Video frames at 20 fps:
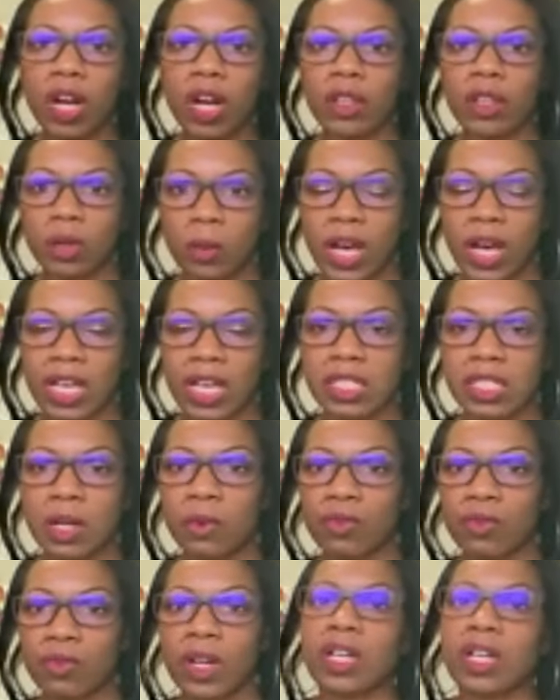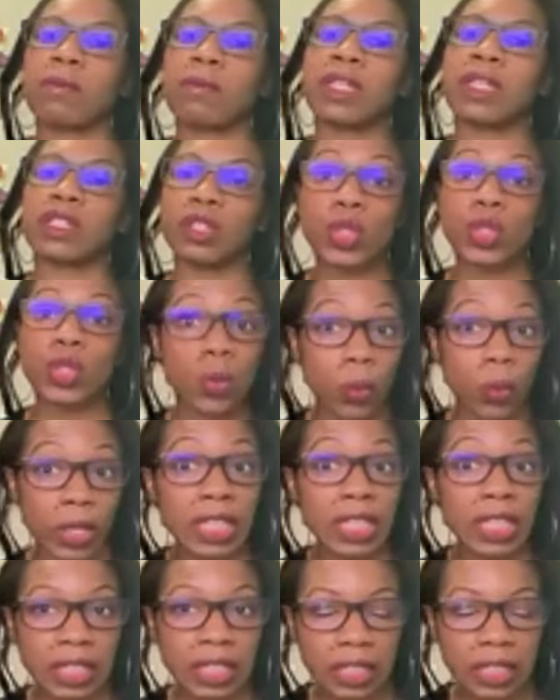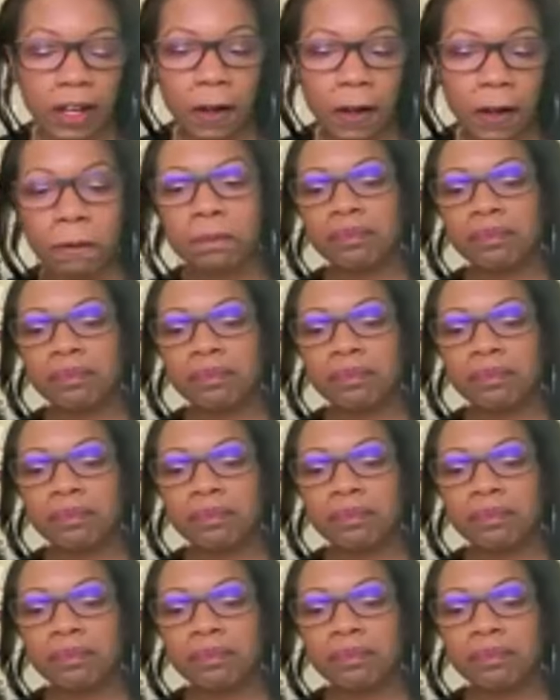Otherwise, I would recommend a toy cleaner.